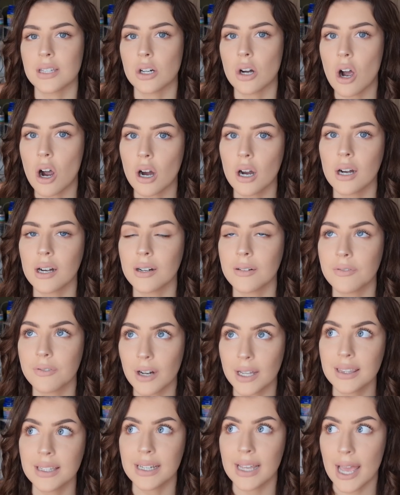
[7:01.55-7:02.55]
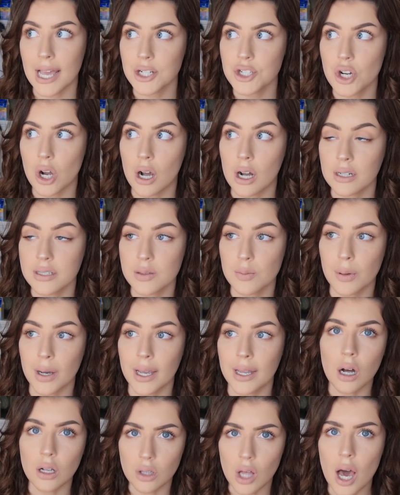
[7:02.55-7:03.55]
there are friendly hedgehogs,
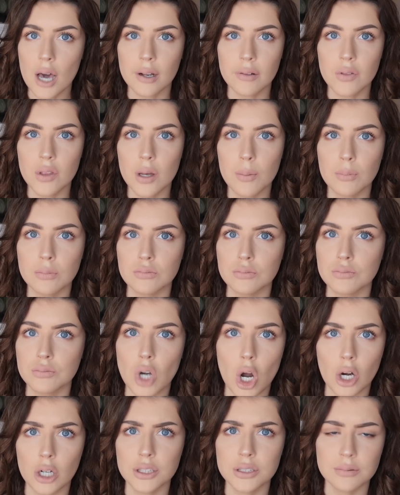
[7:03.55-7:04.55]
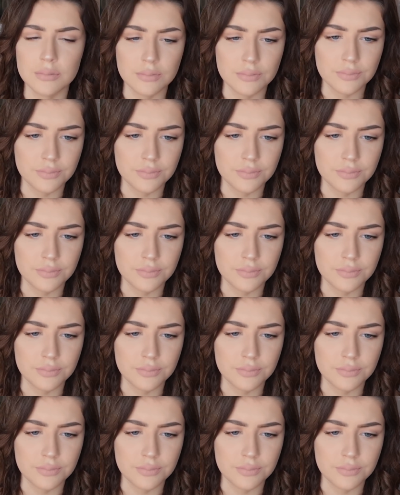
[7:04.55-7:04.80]
but a lot of them aren't.